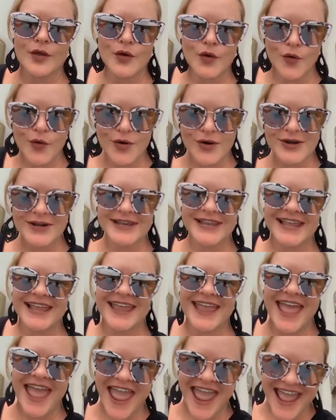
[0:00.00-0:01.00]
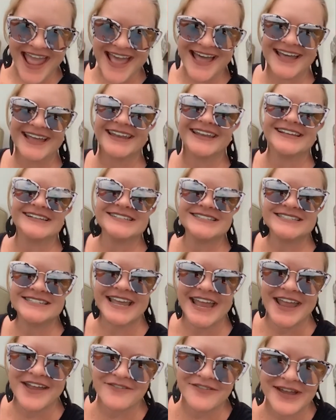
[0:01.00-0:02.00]
Courtney and
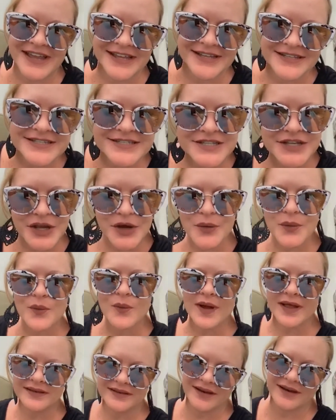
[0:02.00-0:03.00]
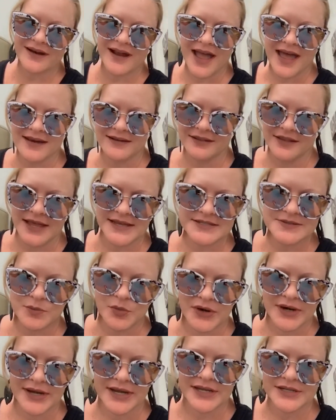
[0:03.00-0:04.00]
Davis, your 1 year at Aligned
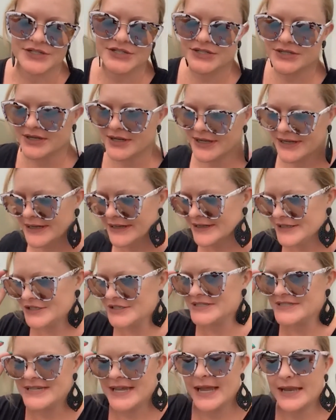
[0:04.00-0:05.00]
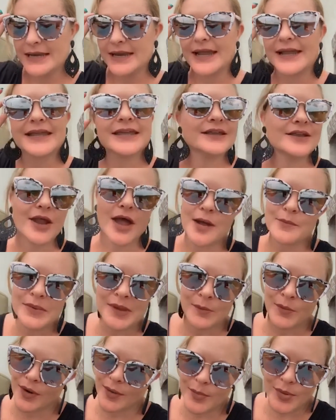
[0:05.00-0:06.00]
Mortgage. Your dad and I could not
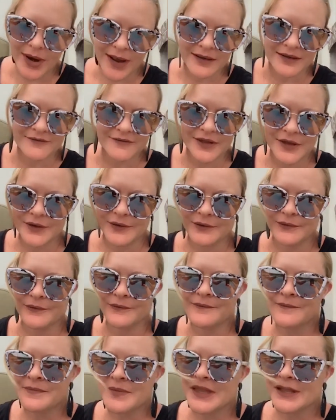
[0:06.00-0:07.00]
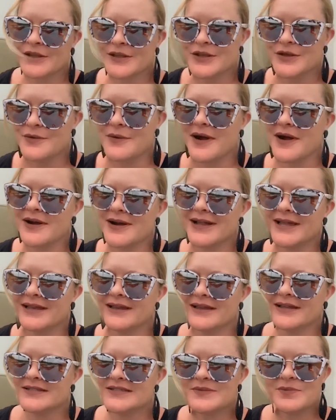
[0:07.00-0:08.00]
be more proud of you. You are
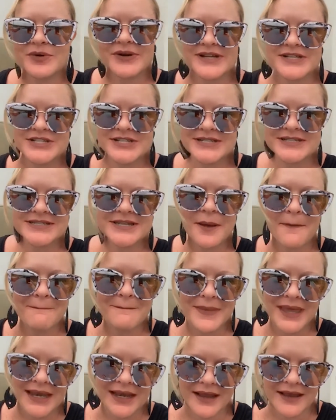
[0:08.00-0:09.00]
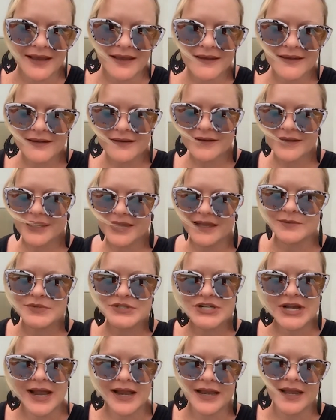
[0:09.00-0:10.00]
an inspiration to many. Keep
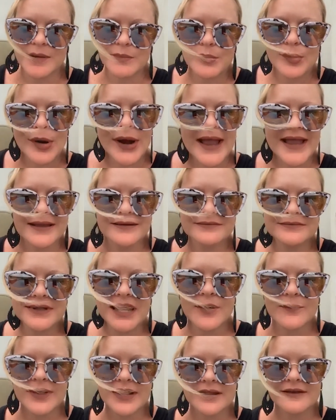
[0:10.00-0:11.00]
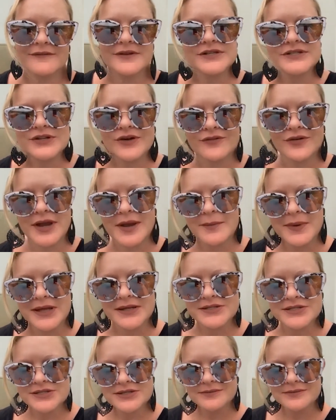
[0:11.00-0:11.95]
shining bright, and we love you so very much.